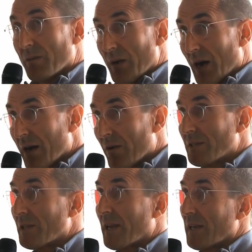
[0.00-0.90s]
higher
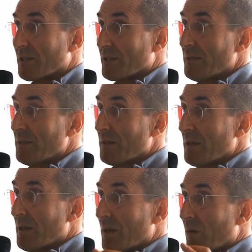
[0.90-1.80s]
education
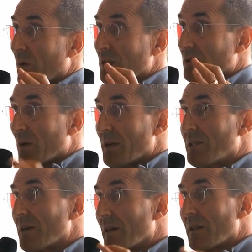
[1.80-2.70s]
was going
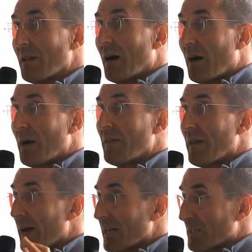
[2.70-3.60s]
to align
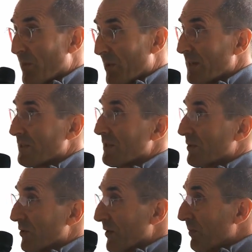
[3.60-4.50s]
the
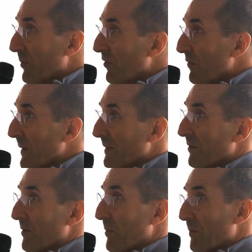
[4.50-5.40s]
aspirations or the movement or
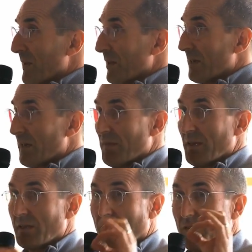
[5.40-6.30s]
the mobility of the
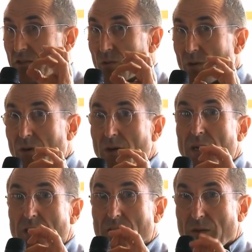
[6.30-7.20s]

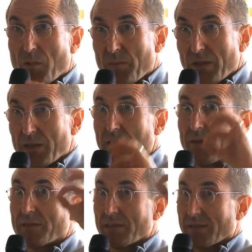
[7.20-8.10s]
individual to the mobility
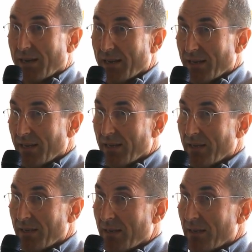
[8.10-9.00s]
of society.
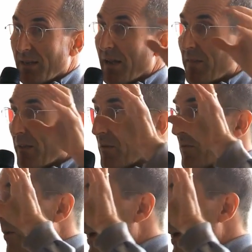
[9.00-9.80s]
And therefore,